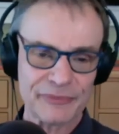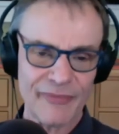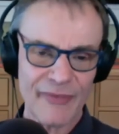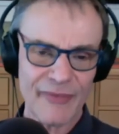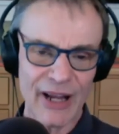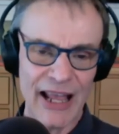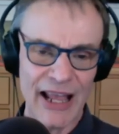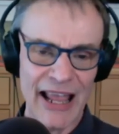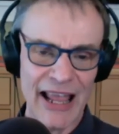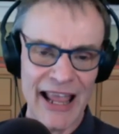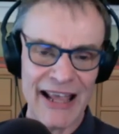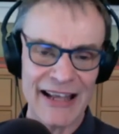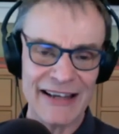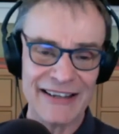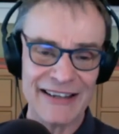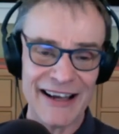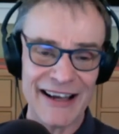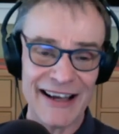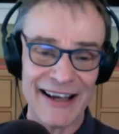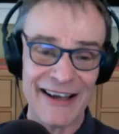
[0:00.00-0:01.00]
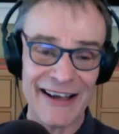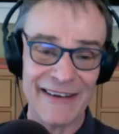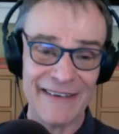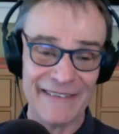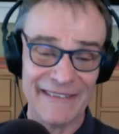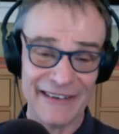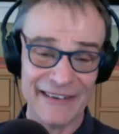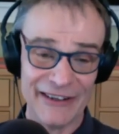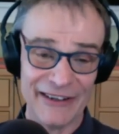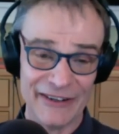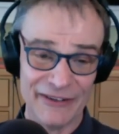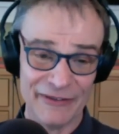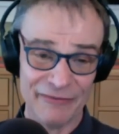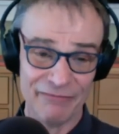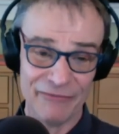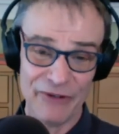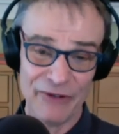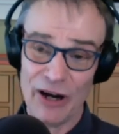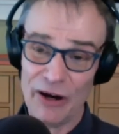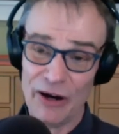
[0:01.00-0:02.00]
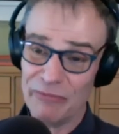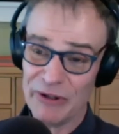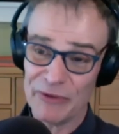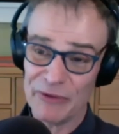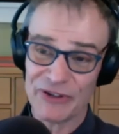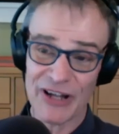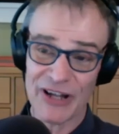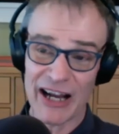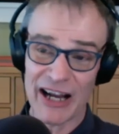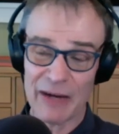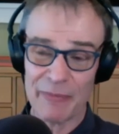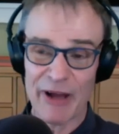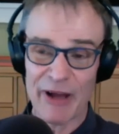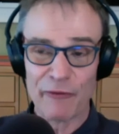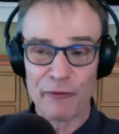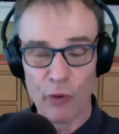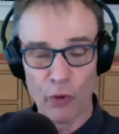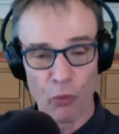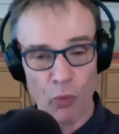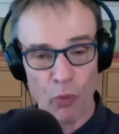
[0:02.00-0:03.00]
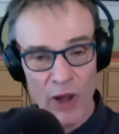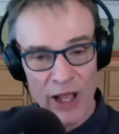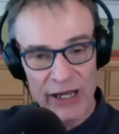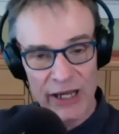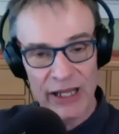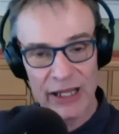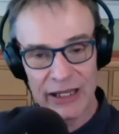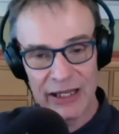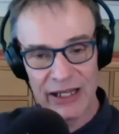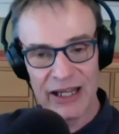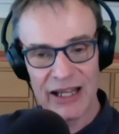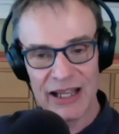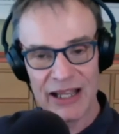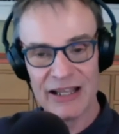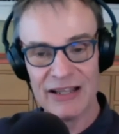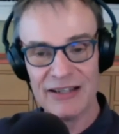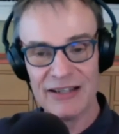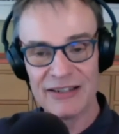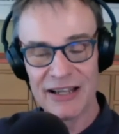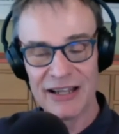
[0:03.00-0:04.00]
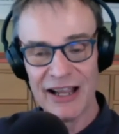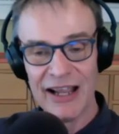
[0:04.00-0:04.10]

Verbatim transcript: And, uh, you know, he was talking about for what it is